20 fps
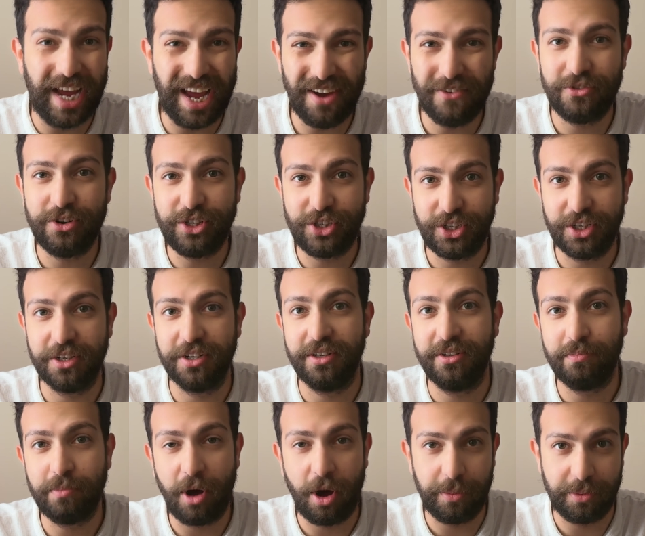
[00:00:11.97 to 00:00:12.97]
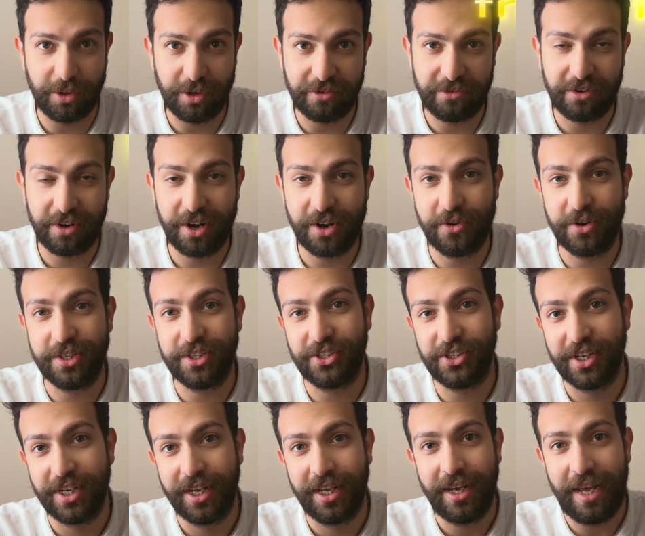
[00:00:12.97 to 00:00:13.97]
every single popular fragrance
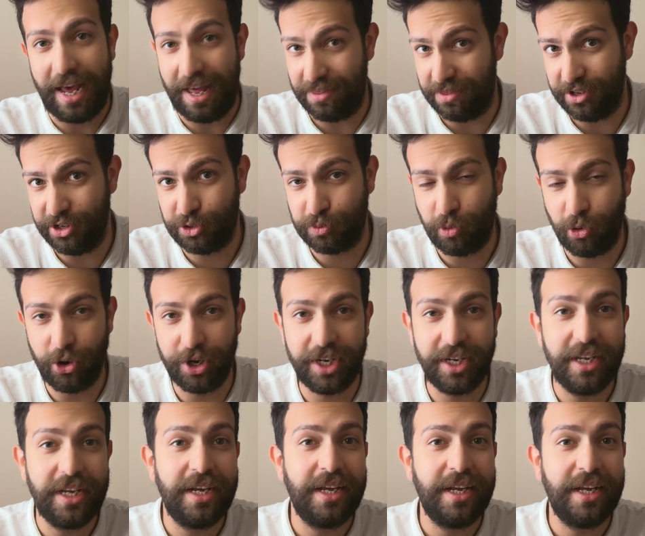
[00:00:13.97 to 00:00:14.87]
at this point.